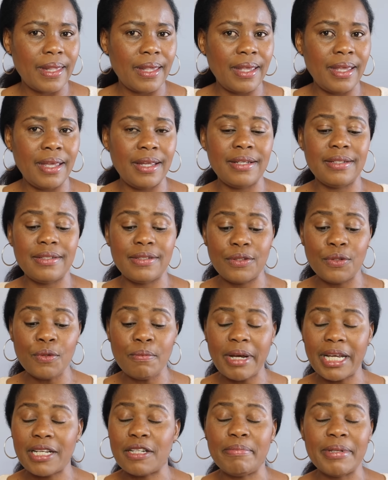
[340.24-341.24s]
And you
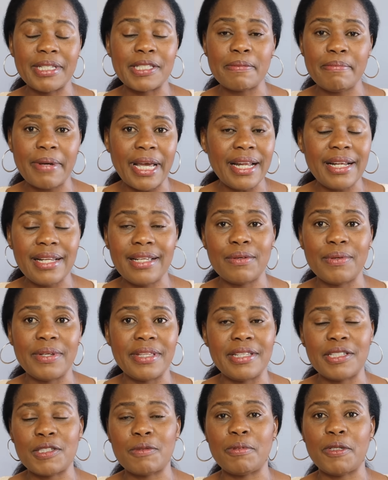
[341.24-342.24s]
might be smiling
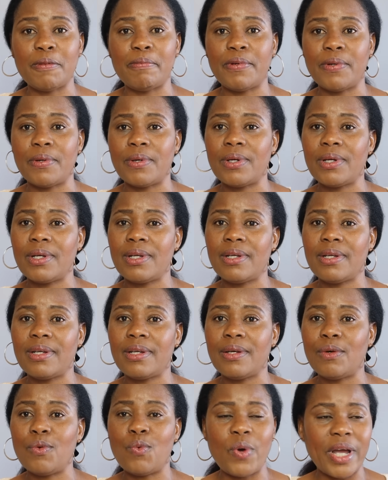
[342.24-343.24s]
with these people,
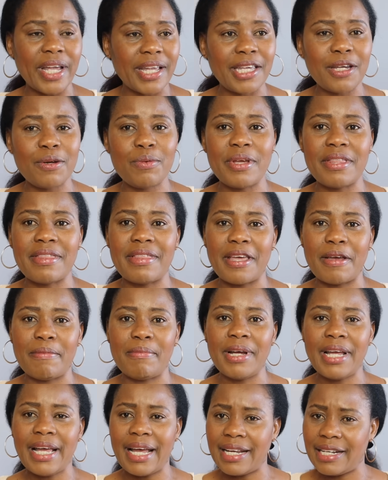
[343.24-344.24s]
working with
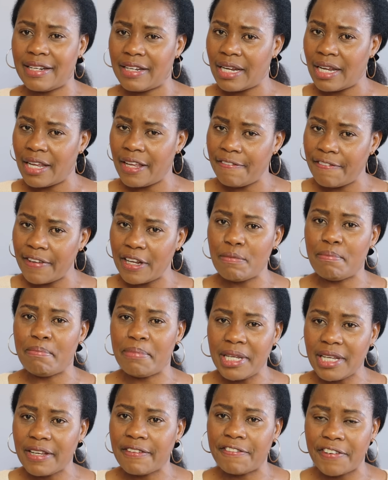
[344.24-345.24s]
them, and even
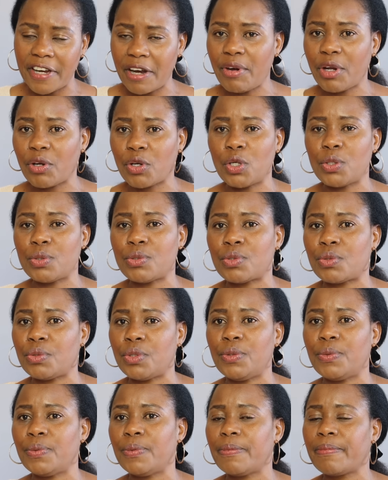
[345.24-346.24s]
being very close to
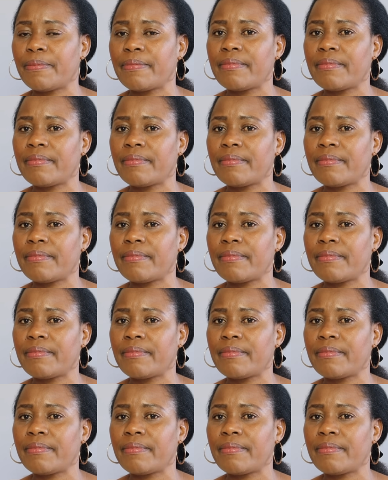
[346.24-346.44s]
you.